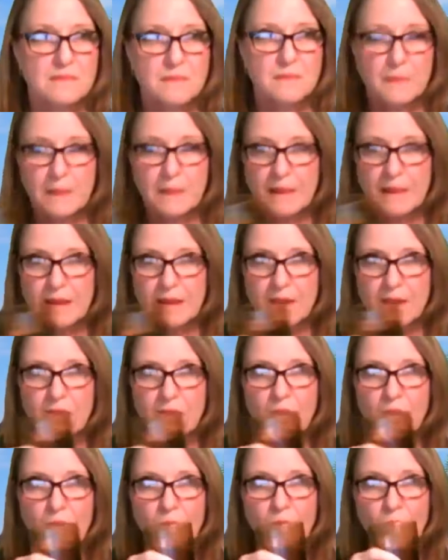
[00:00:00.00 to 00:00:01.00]
Wow,
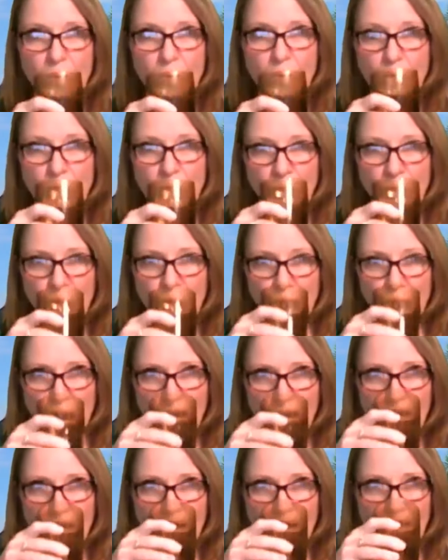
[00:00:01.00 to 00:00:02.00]
wow.
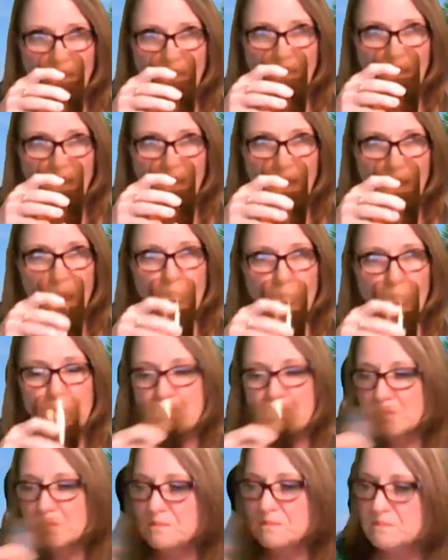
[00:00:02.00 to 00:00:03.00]
I have
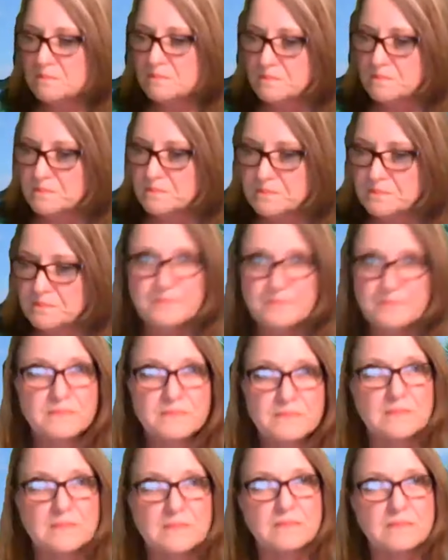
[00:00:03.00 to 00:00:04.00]

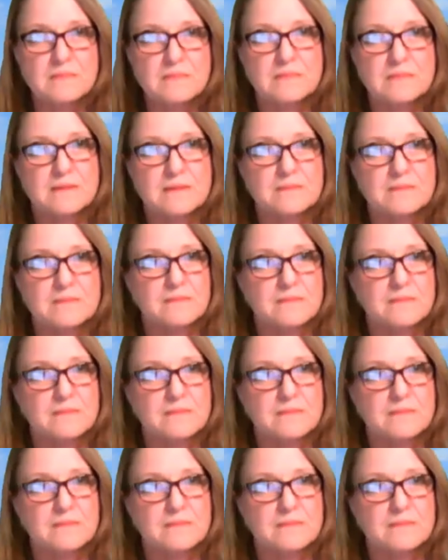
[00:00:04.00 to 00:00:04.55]
just made so